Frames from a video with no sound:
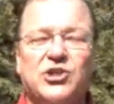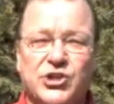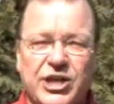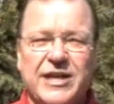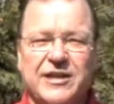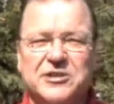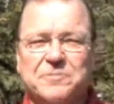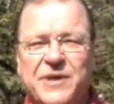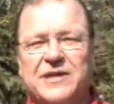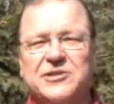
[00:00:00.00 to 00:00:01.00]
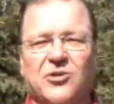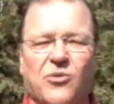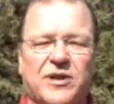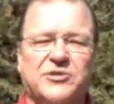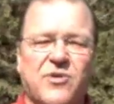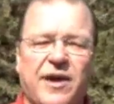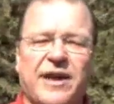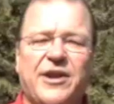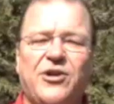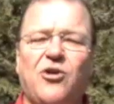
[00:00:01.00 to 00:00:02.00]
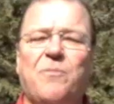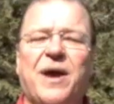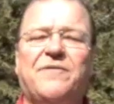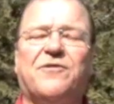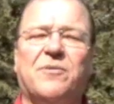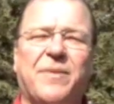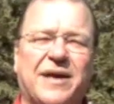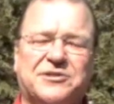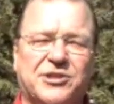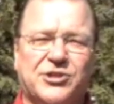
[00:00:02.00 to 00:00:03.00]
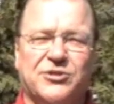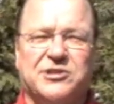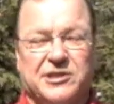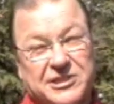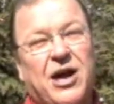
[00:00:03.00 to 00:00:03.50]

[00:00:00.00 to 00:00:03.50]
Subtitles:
Cheese pizza restaurant in New Bedford, Massachusetts.